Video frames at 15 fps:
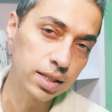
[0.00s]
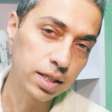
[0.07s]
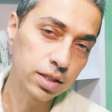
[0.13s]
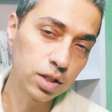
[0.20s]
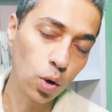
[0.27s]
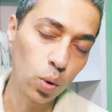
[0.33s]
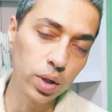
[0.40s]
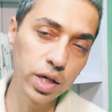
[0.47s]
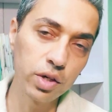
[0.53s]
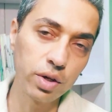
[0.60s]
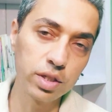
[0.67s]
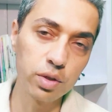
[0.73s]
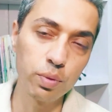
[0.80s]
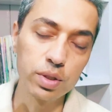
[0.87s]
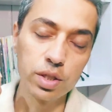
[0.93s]
This is the only
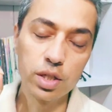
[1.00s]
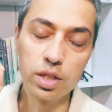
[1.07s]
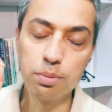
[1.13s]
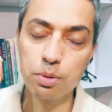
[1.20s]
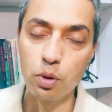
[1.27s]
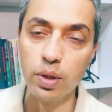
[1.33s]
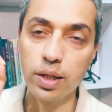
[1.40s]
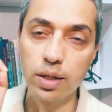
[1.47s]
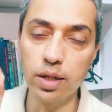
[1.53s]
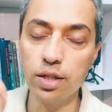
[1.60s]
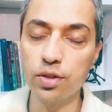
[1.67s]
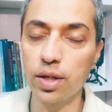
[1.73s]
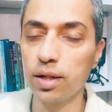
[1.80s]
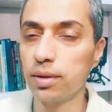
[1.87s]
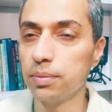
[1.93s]
treasure which keeps on
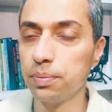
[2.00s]
increasing.